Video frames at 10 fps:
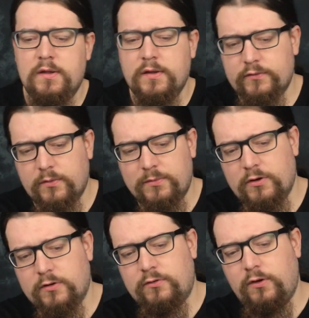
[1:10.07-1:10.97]
So we've
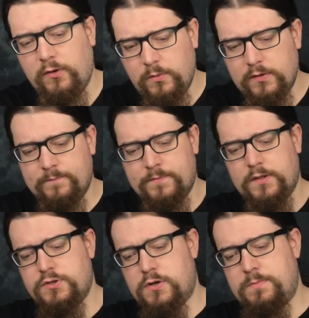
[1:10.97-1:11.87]
got two.
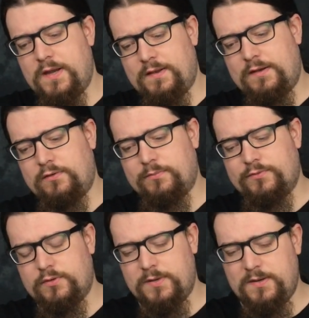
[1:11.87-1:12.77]
John picked these up
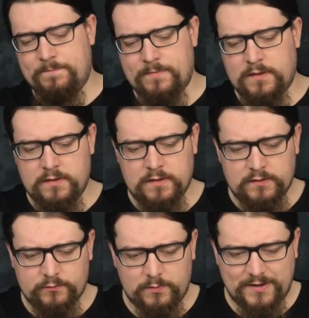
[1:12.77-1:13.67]
for me.
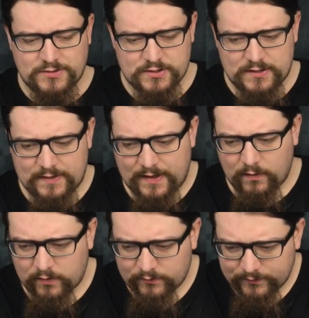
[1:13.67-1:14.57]
So we mentioned in the Hell
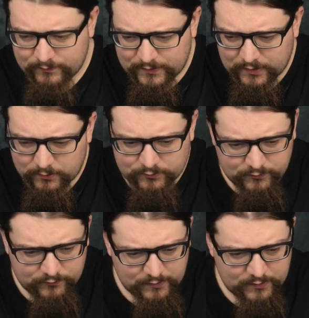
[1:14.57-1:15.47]
Coffee video, John
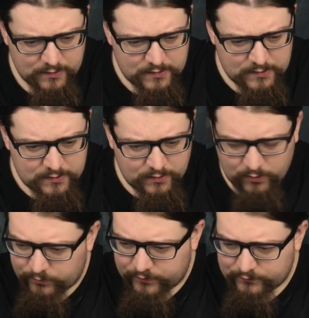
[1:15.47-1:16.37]
said,
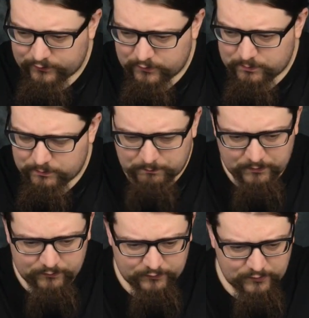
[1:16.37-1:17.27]
oh, there's the
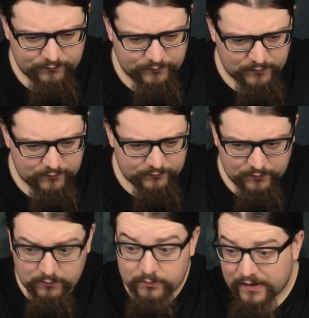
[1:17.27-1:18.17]
Boost coffee, and I said,
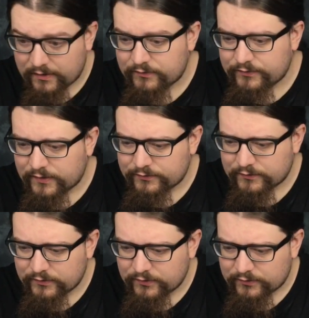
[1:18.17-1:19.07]
oh yeah, I've
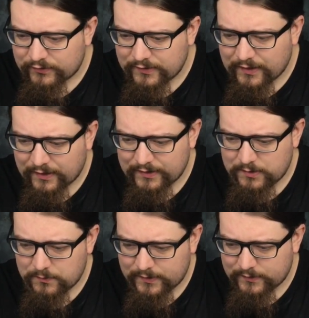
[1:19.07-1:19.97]
still not seen that
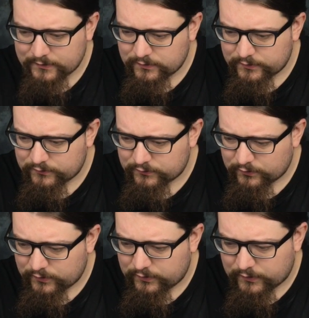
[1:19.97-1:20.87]
anywhere, I'd like to
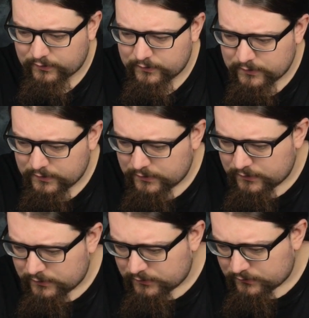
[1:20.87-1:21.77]
try that.
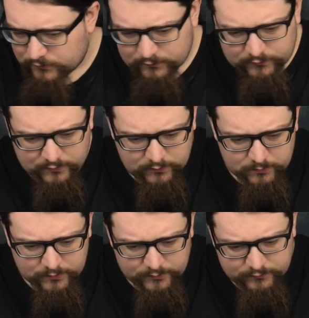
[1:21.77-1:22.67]
And John said, oh
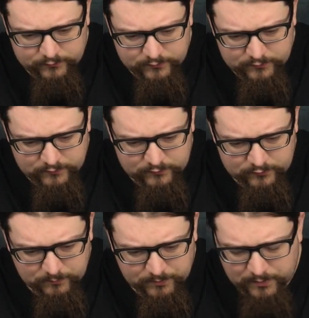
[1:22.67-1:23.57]
well, it's in the
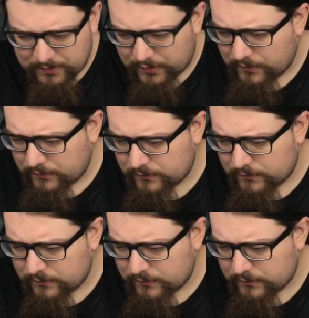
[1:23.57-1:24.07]
shop by me.